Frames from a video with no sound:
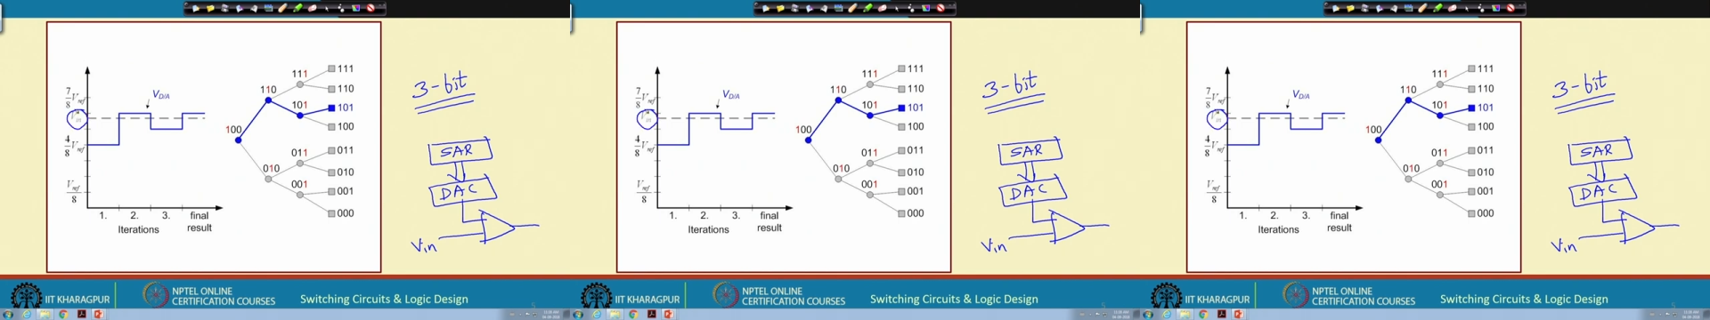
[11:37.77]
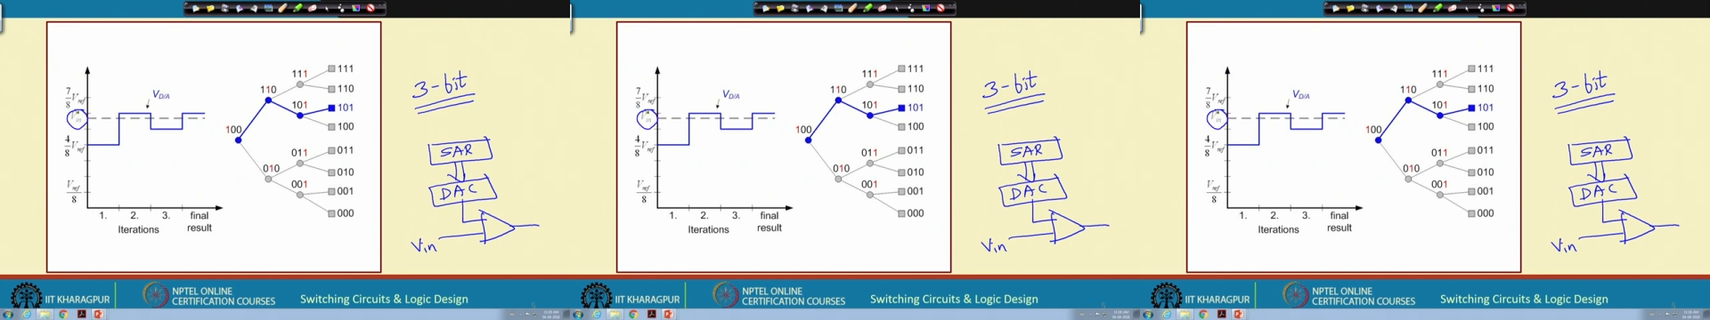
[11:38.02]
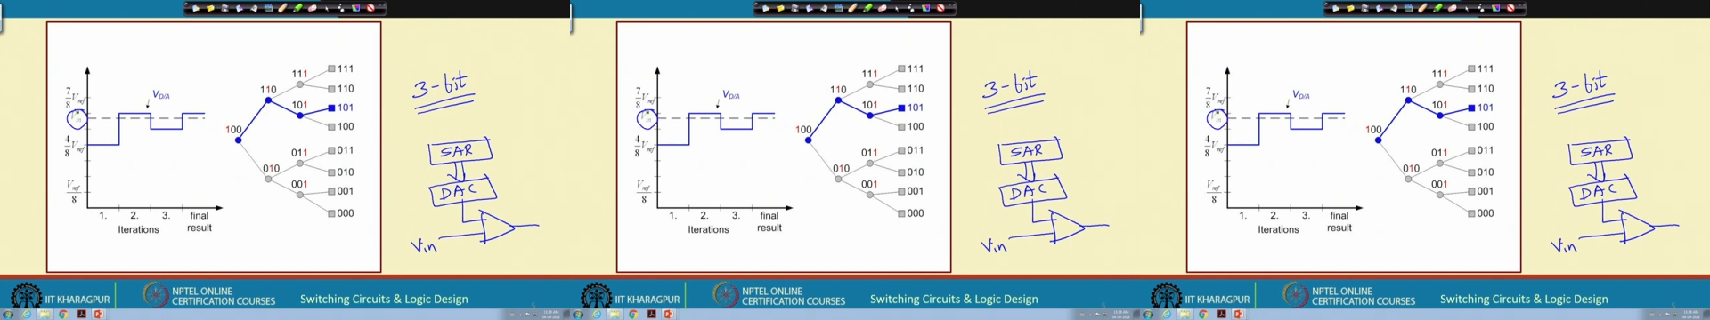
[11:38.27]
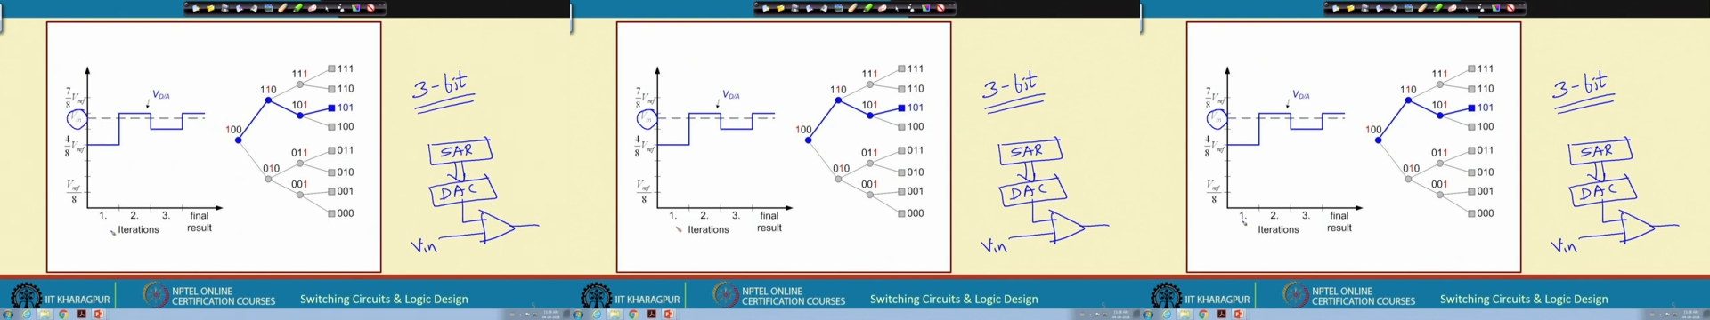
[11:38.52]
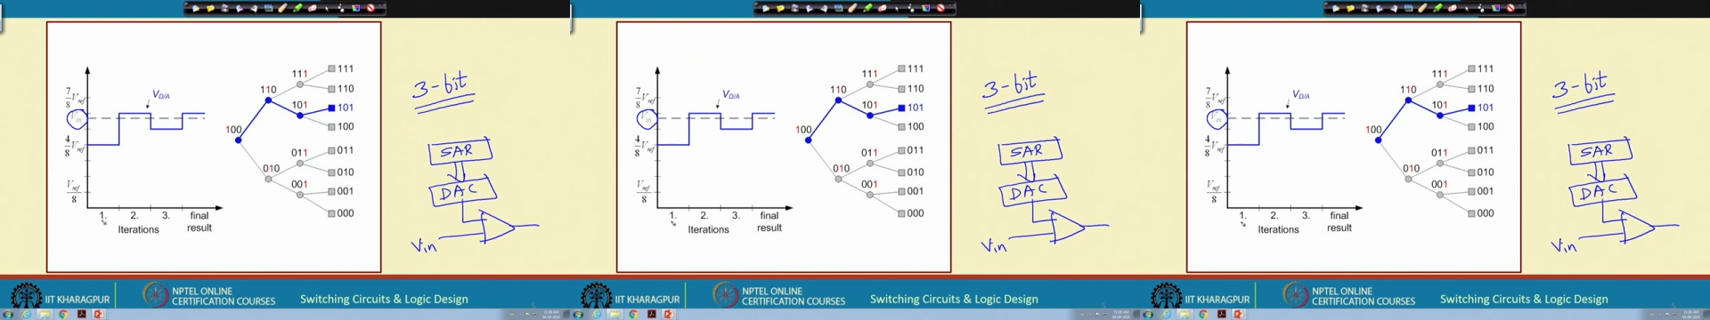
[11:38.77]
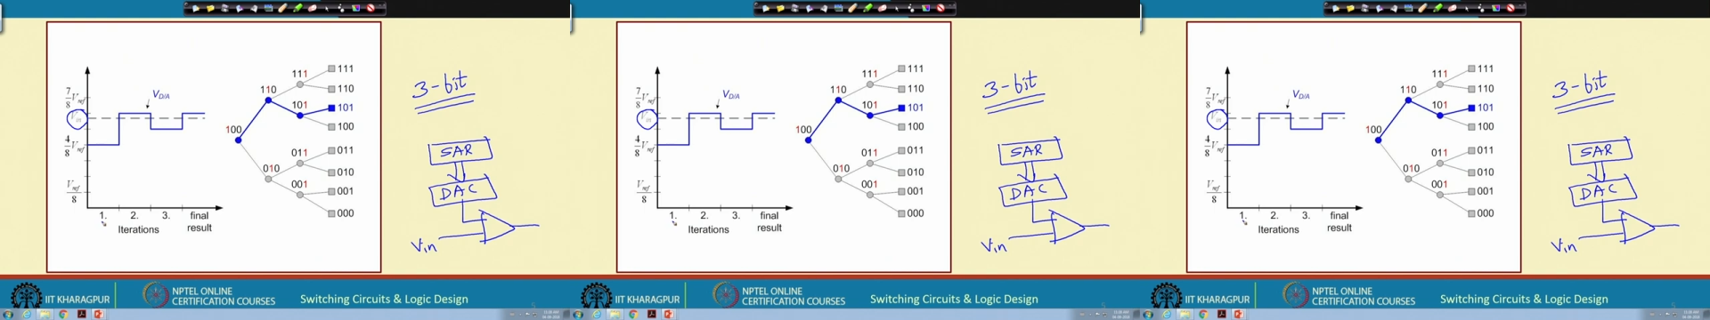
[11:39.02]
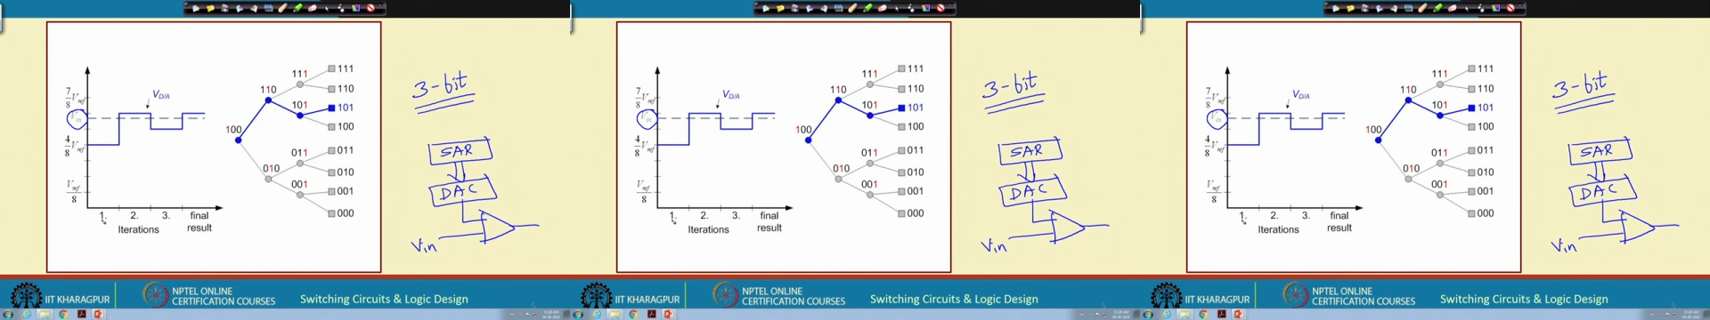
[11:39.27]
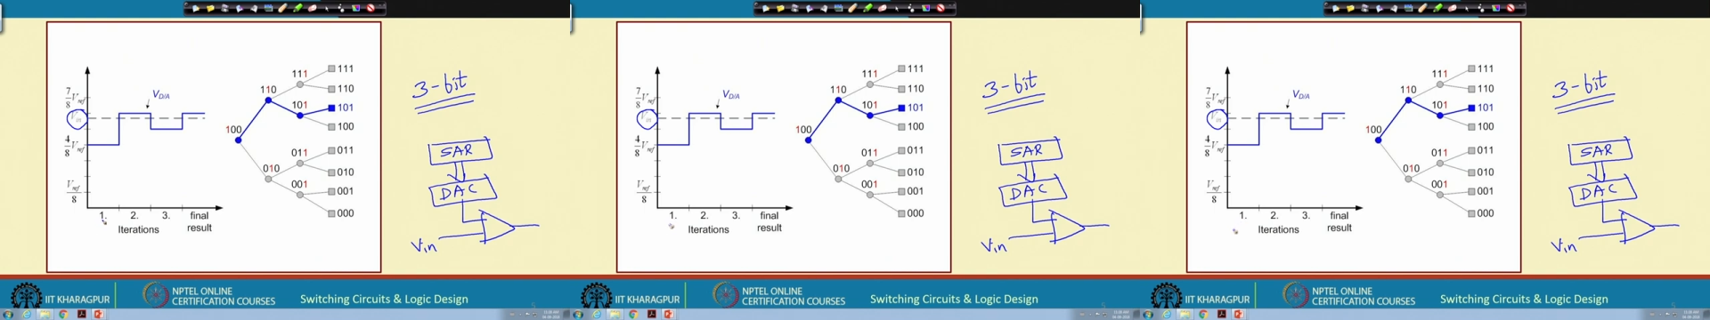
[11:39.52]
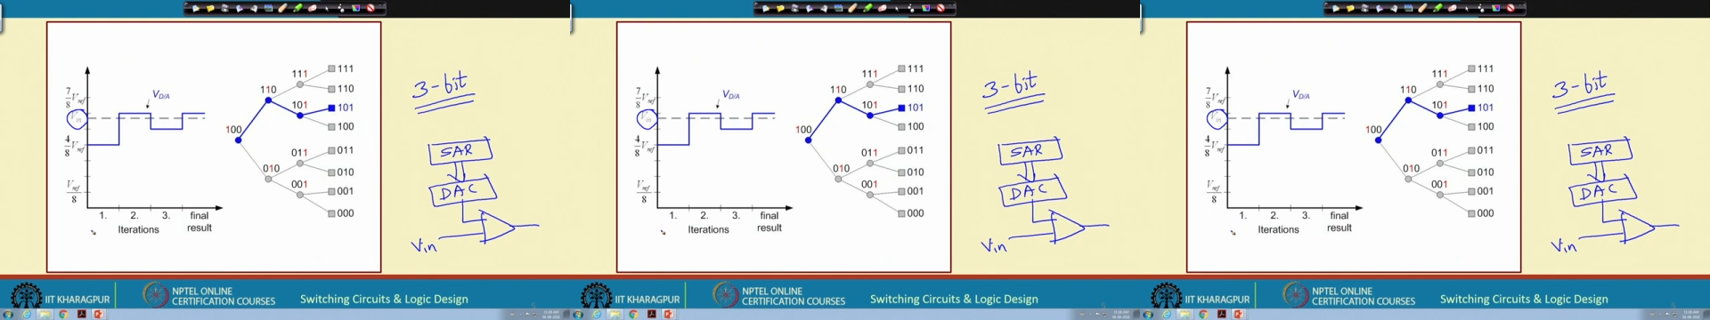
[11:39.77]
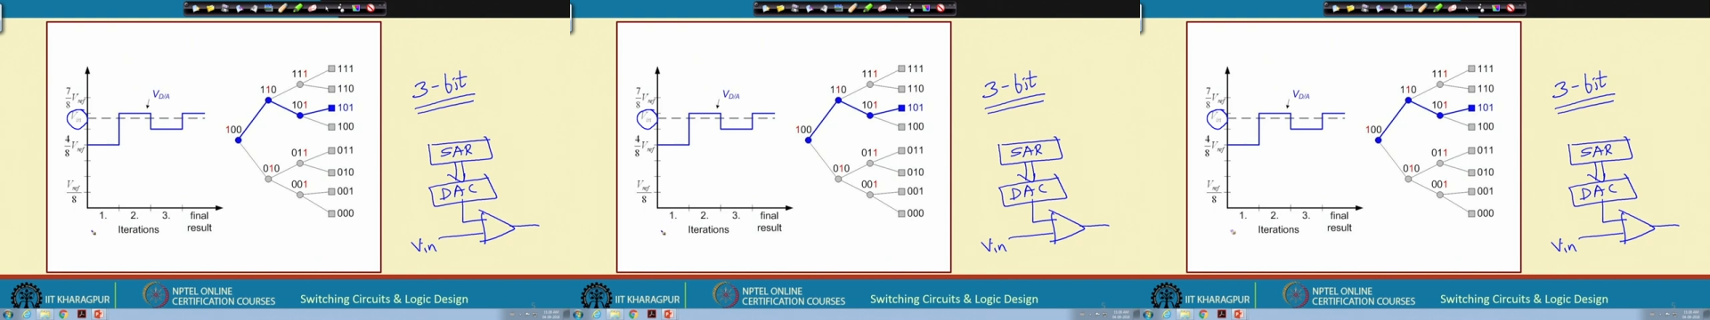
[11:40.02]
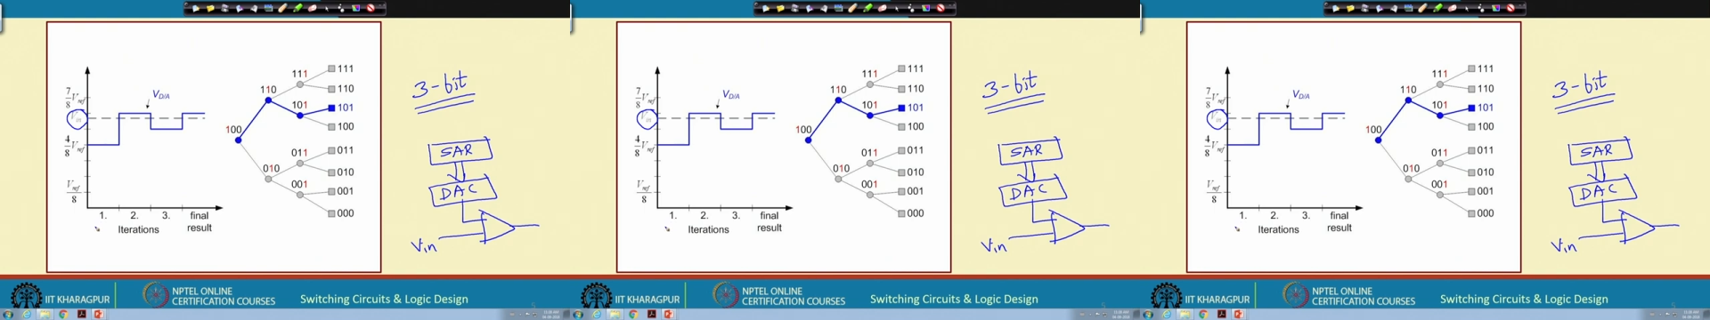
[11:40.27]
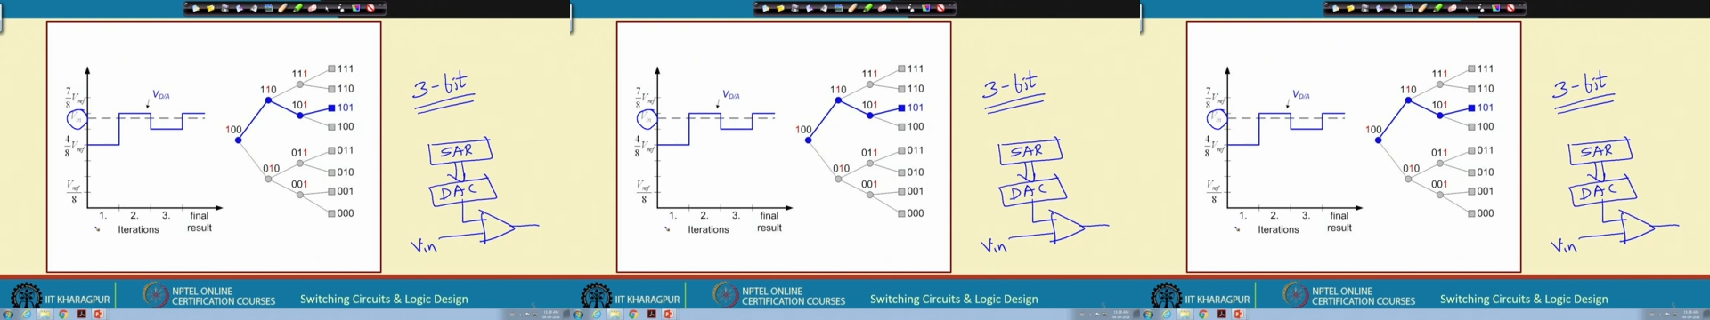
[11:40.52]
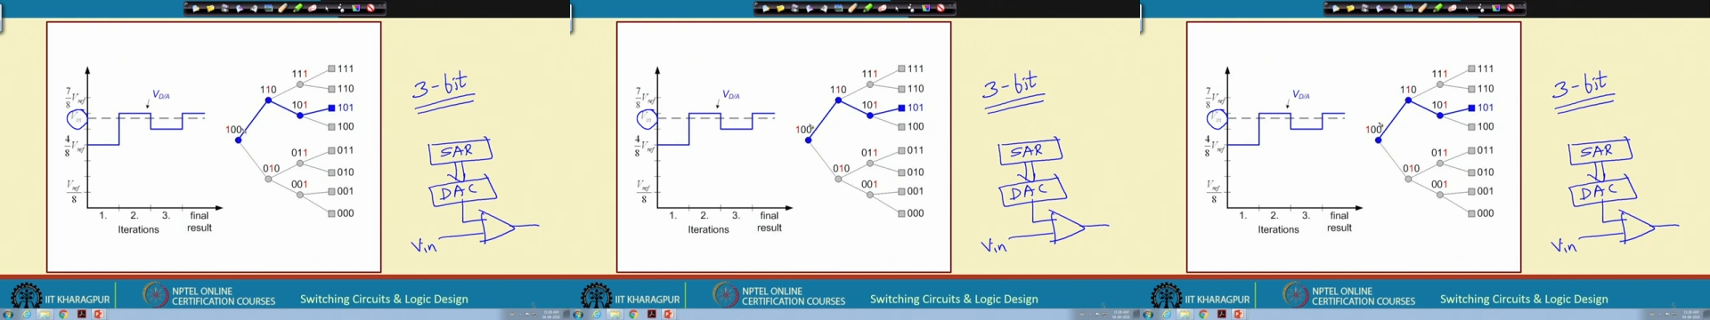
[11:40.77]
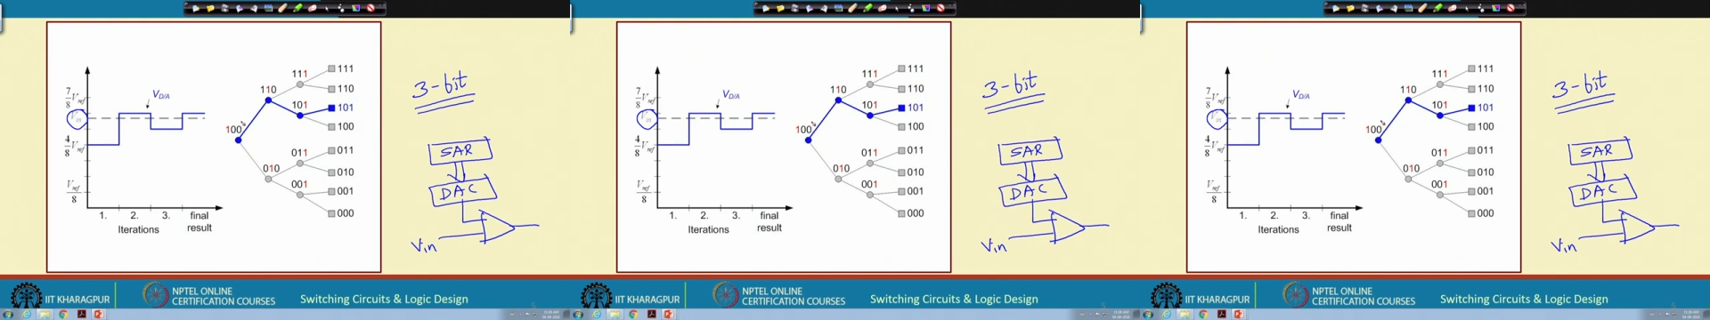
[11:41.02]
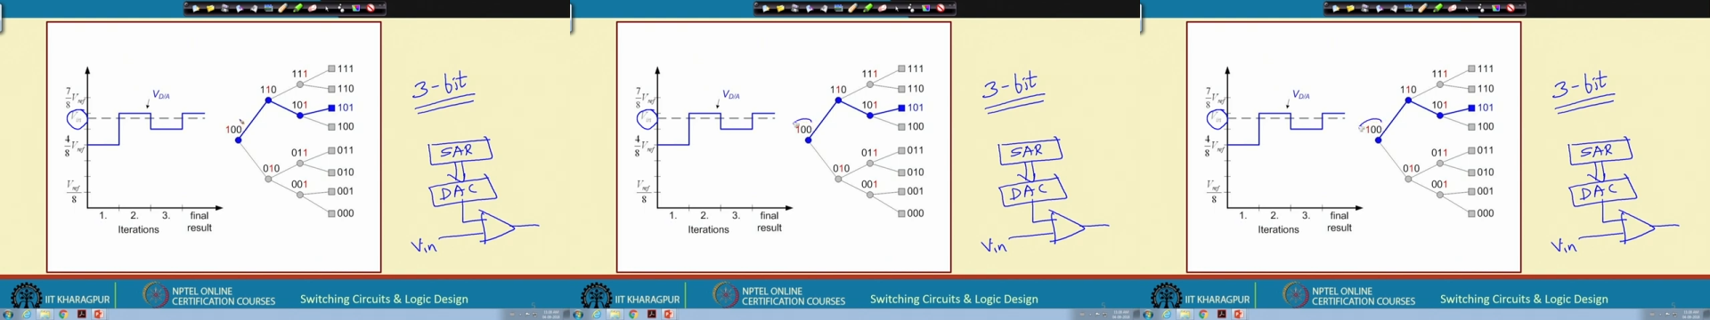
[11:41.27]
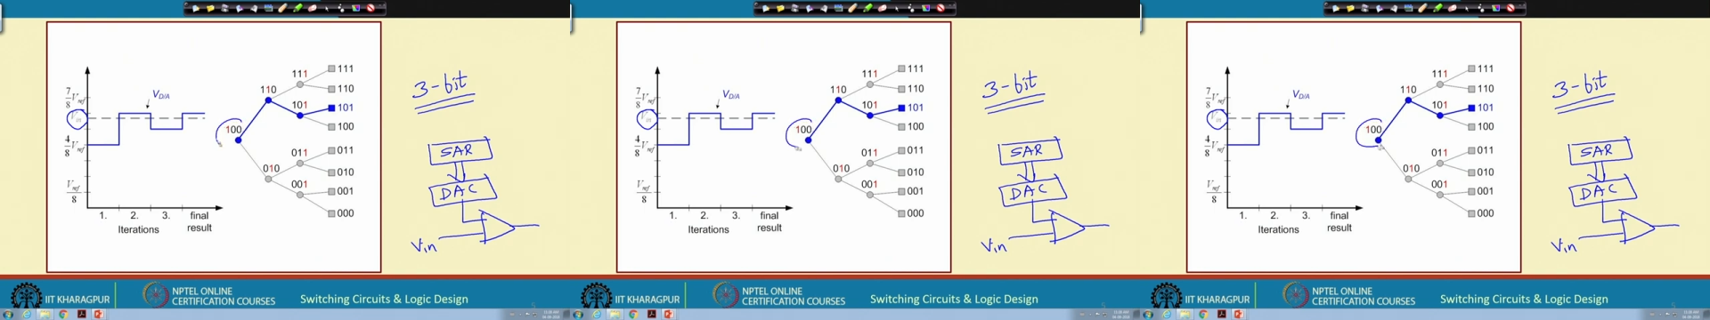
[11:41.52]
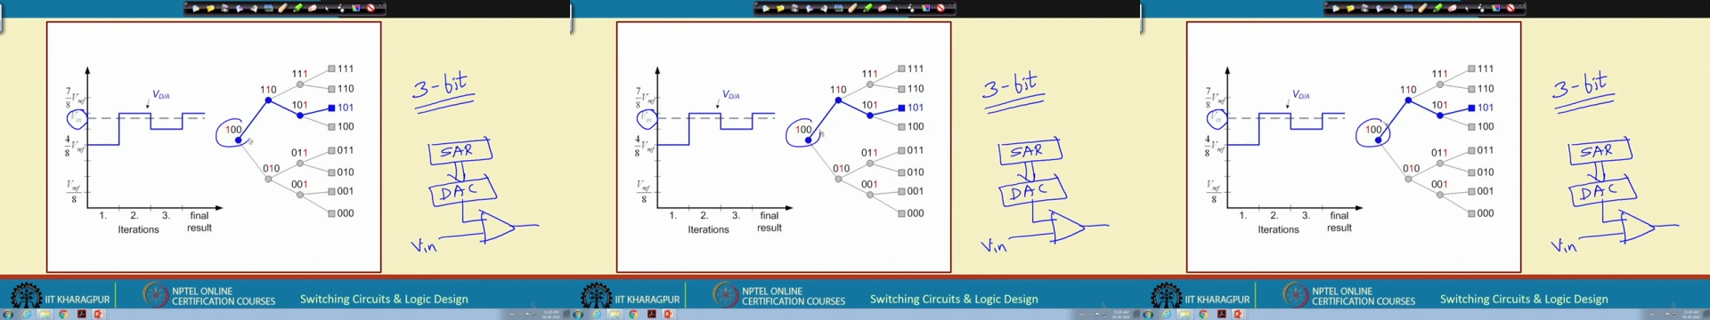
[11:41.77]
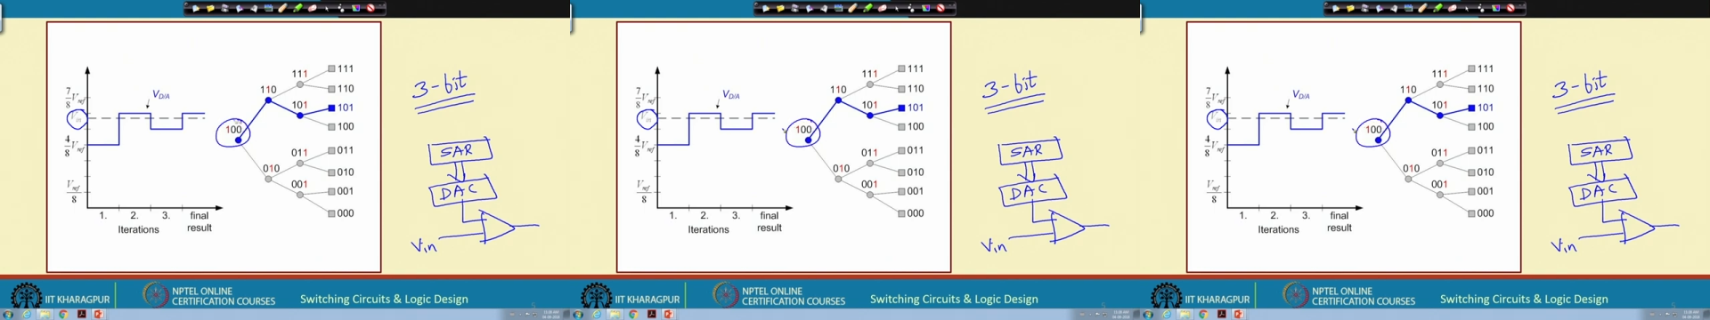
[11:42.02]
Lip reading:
[unreadable: no face in view]